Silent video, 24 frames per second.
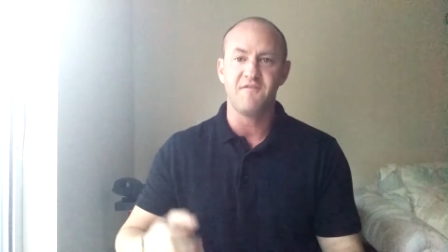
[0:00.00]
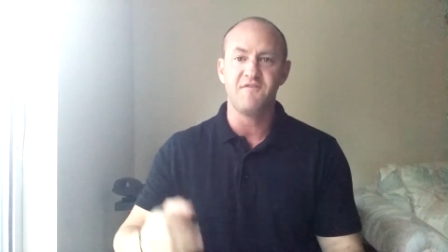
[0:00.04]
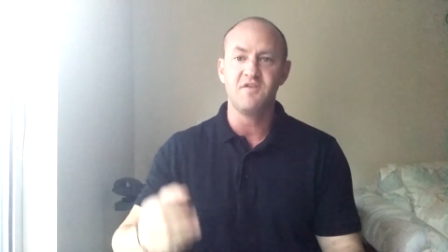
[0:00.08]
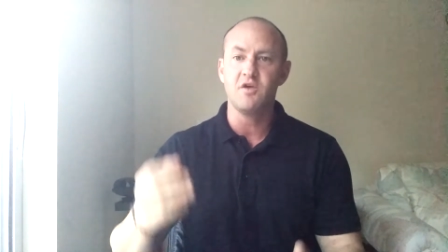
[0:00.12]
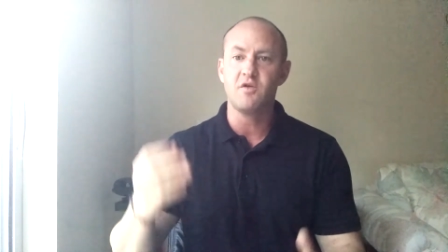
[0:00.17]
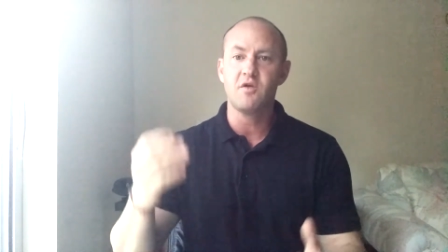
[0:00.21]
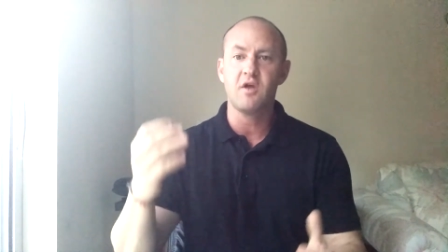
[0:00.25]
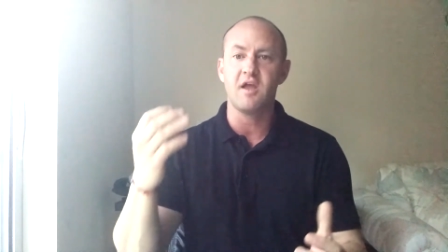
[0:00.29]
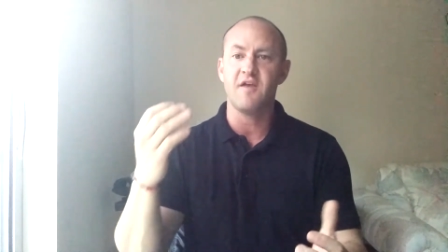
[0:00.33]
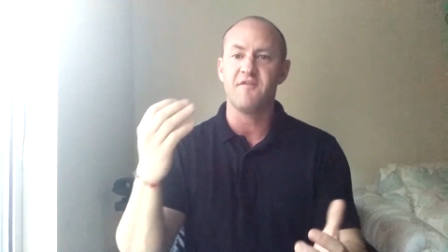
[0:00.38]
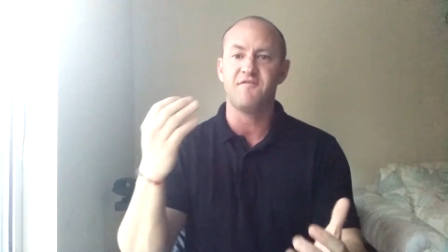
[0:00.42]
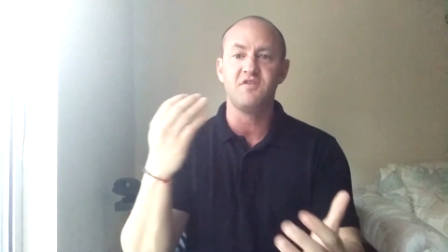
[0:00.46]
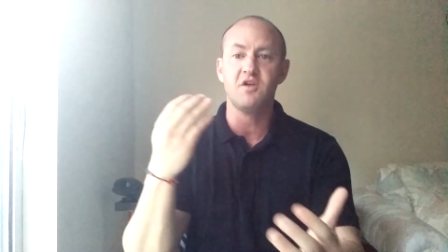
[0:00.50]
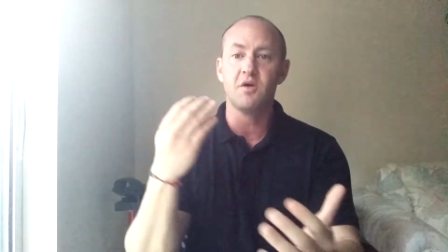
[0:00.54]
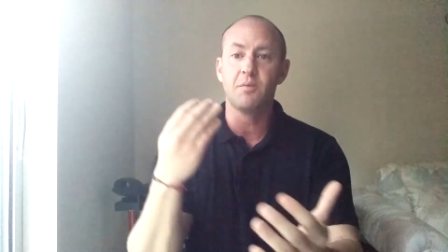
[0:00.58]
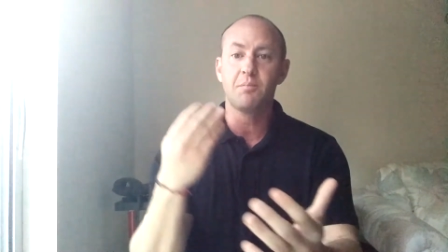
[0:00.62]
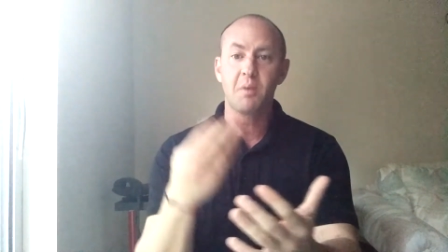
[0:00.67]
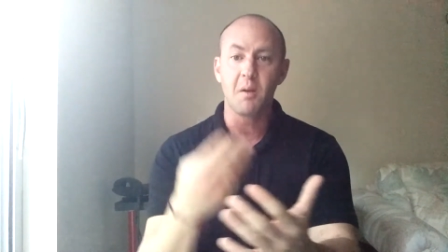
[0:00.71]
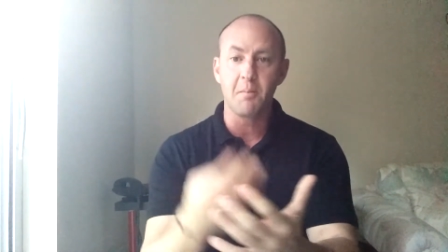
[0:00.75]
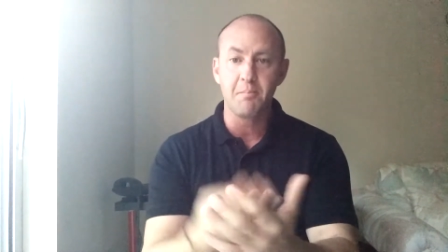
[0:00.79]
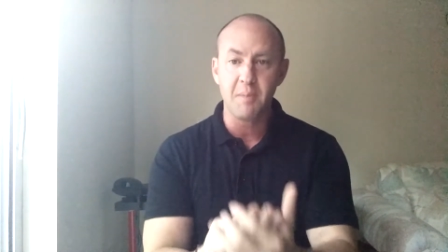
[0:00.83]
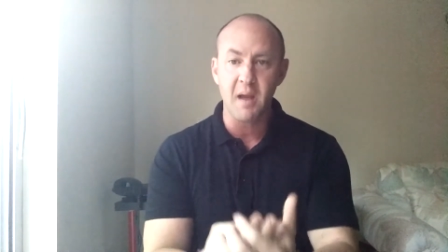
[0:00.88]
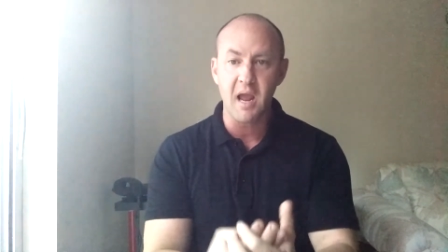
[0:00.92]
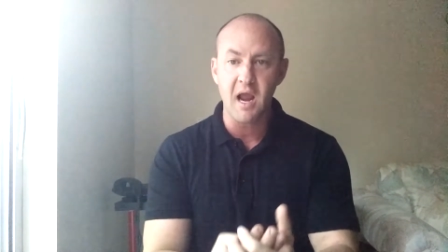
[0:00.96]
If, you, if you're
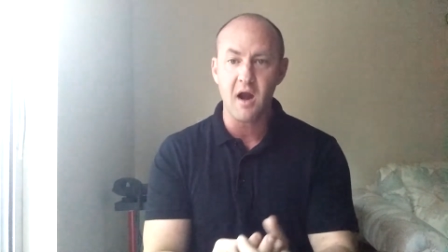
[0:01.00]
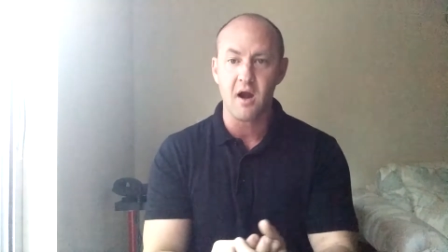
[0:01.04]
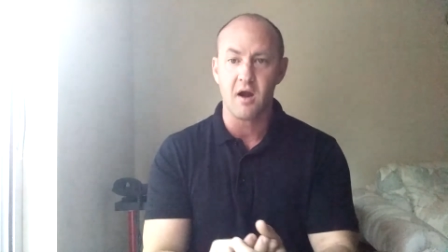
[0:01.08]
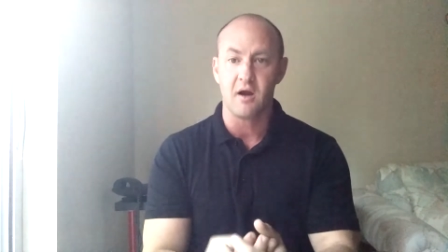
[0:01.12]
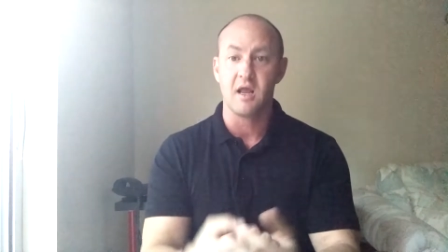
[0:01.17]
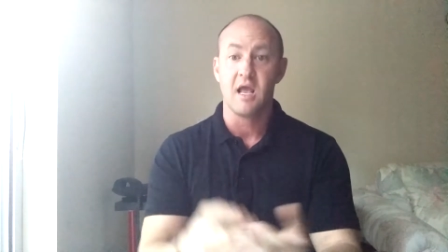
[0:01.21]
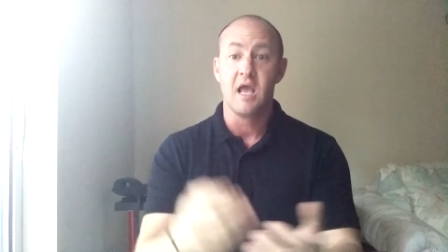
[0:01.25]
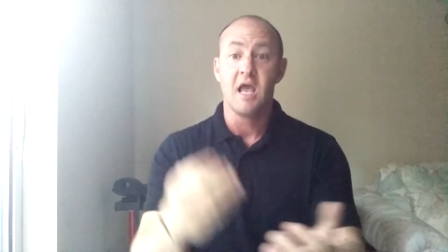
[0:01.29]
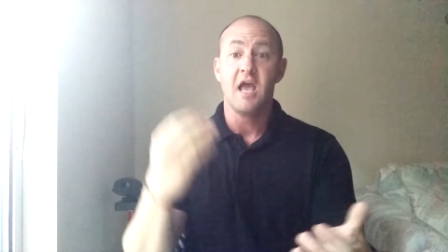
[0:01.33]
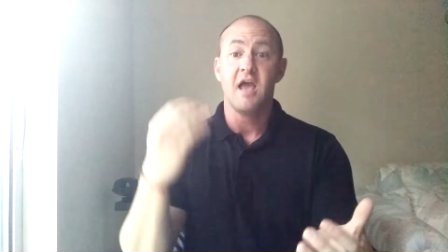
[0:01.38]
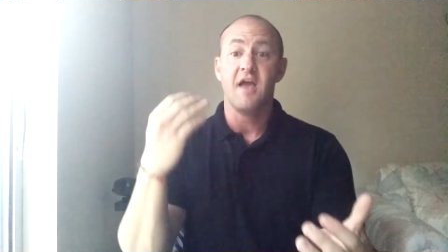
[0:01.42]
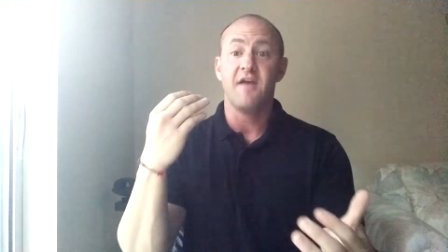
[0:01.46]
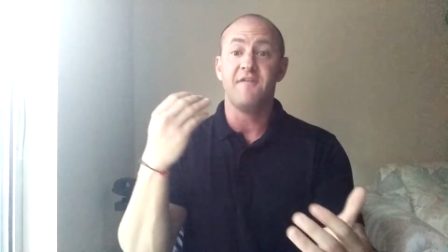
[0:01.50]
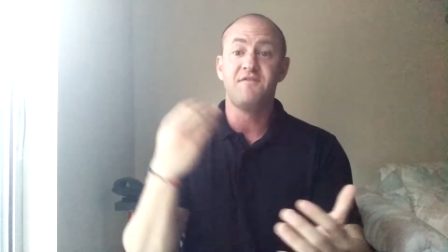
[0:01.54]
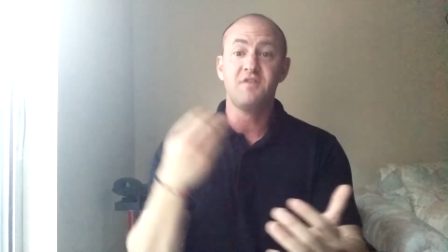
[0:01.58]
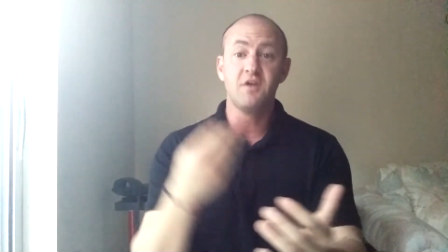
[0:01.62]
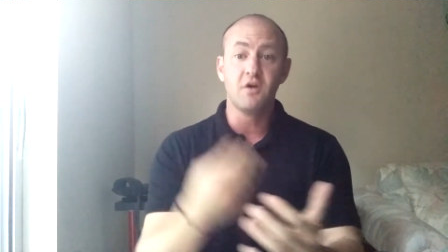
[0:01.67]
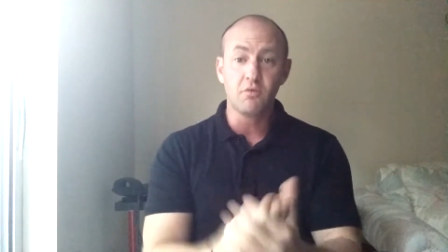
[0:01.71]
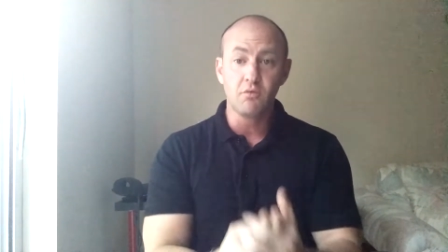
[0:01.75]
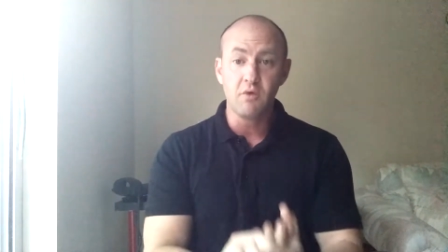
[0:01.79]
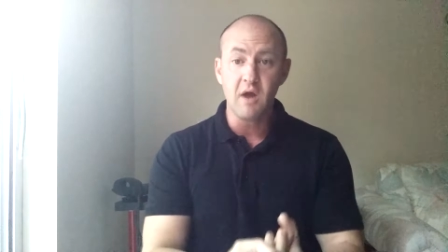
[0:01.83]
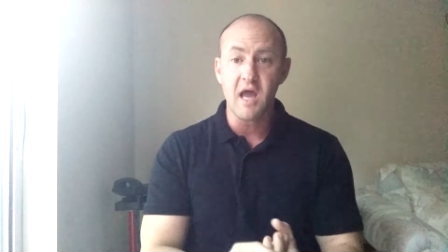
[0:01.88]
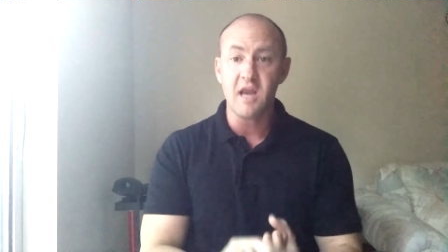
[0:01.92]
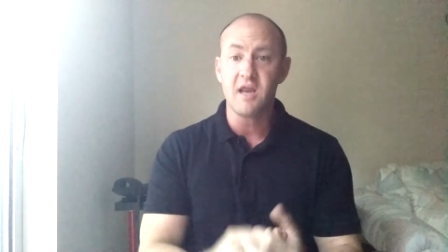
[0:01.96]
prepared, if
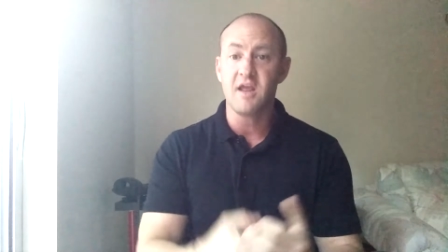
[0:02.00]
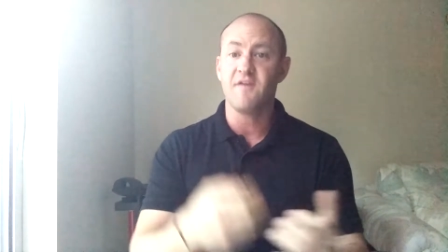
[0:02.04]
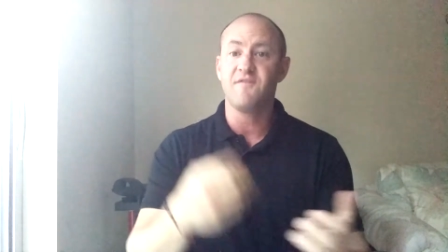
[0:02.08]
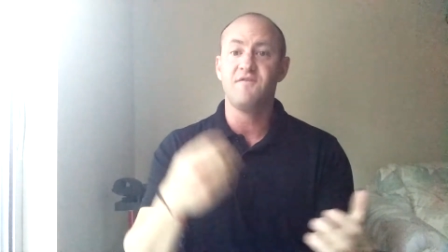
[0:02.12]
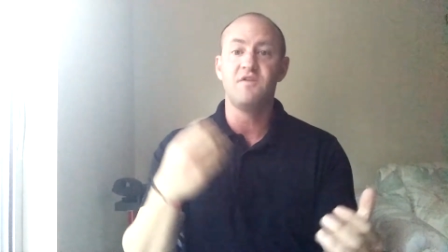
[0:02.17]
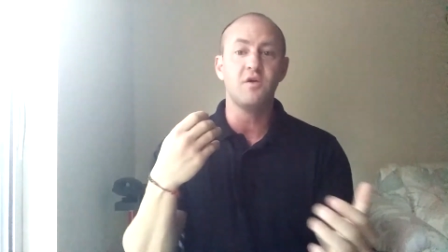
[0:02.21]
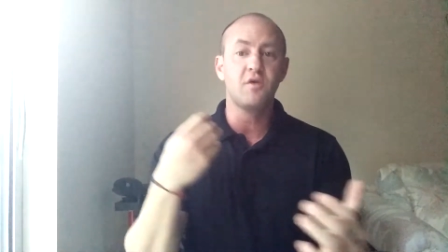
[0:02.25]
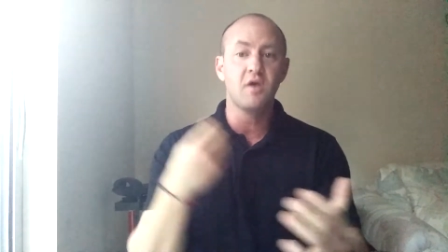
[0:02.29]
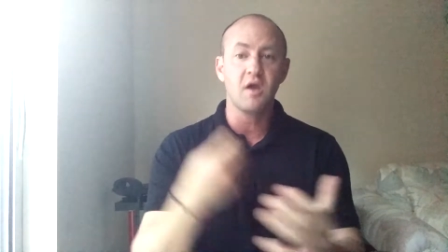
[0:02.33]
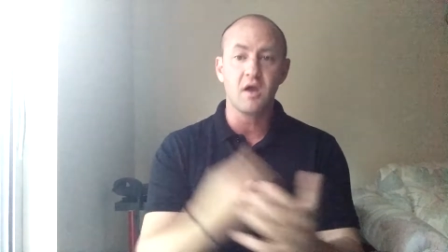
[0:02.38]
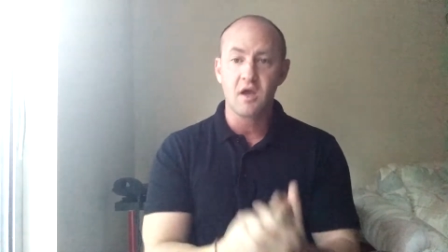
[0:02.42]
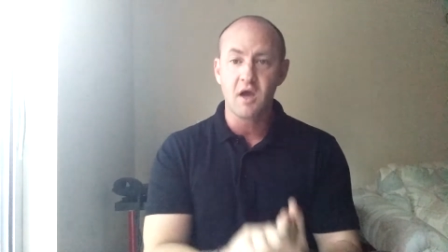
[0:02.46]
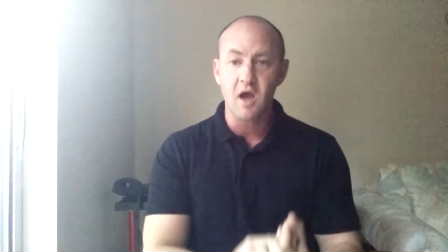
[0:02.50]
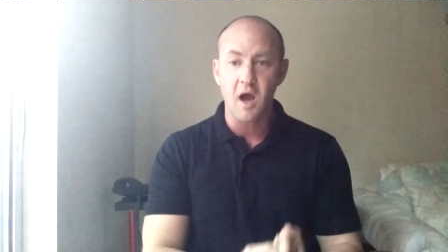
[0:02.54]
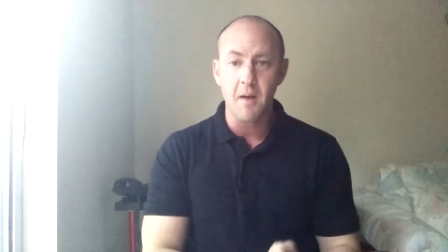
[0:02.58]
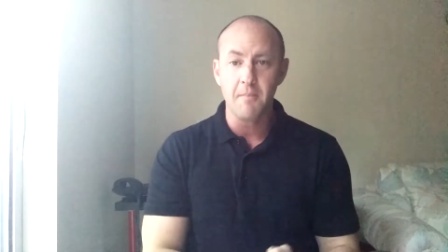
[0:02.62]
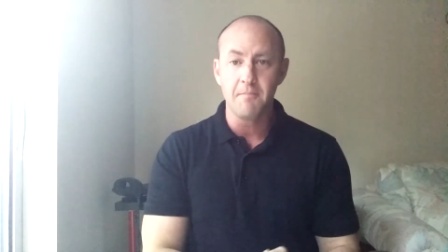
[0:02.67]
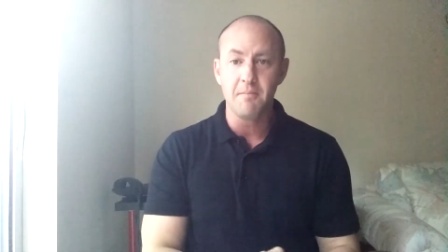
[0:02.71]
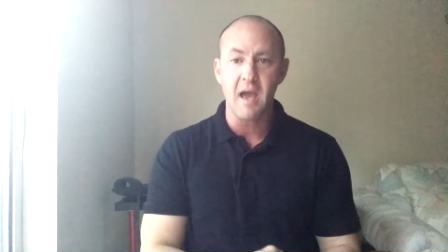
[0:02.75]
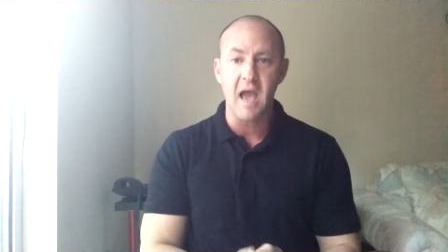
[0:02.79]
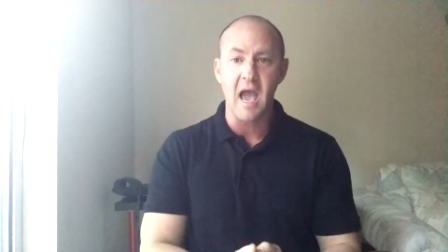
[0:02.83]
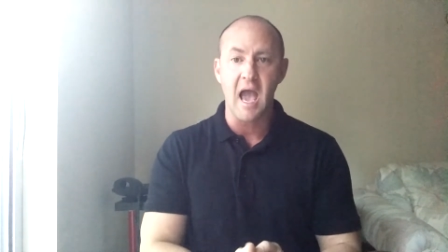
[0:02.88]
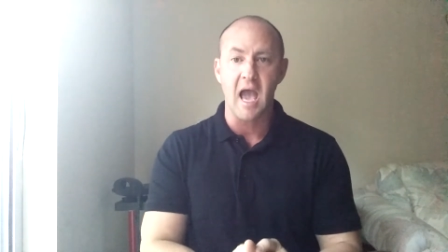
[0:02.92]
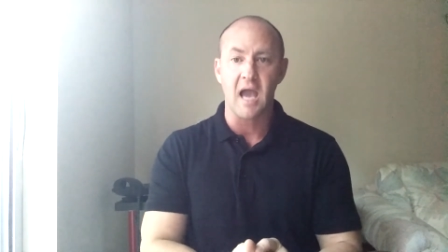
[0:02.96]
you're ready, if you can
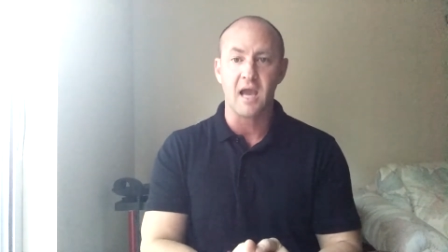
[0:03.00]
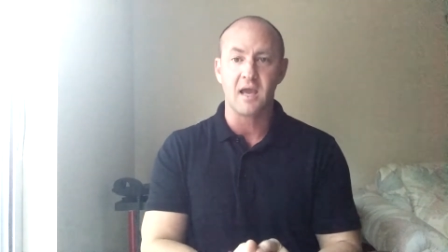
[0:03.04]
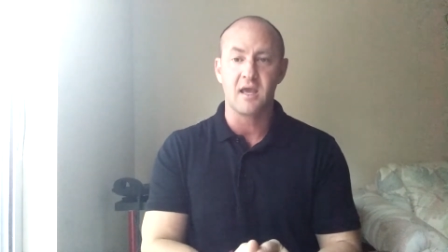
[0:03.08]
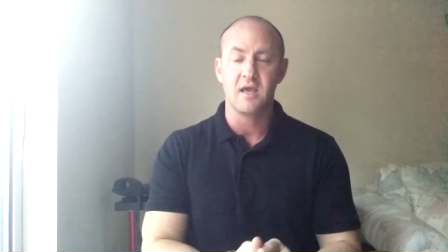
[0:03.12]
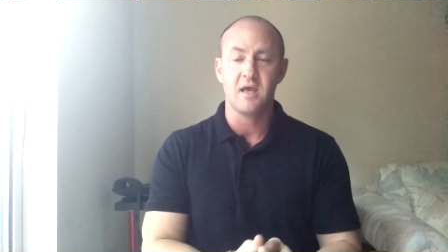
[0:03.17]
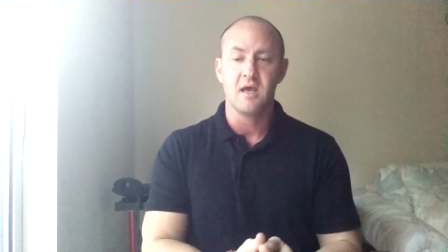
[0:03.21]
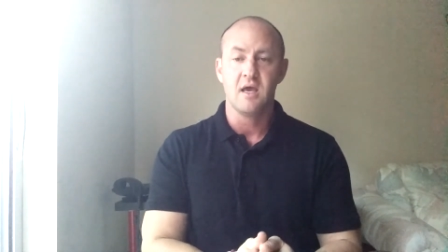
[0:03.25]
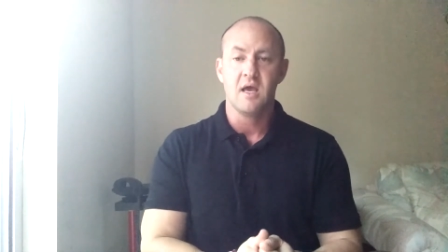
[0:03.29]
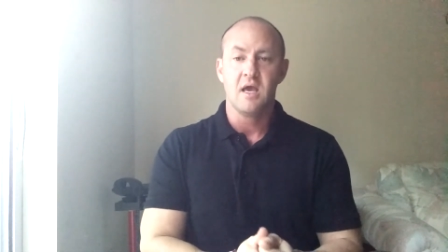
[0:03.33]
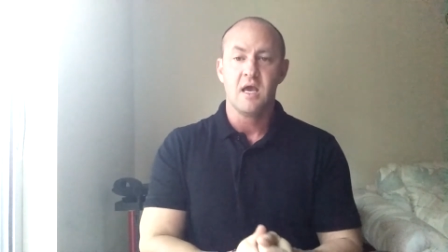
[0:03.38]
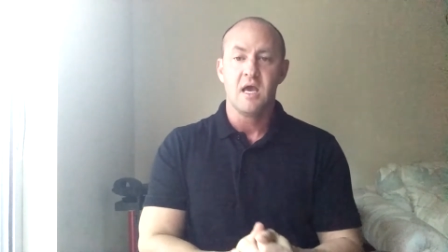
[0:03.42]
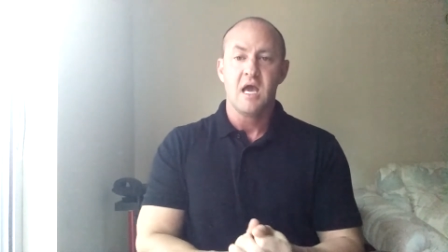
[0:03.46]
come back,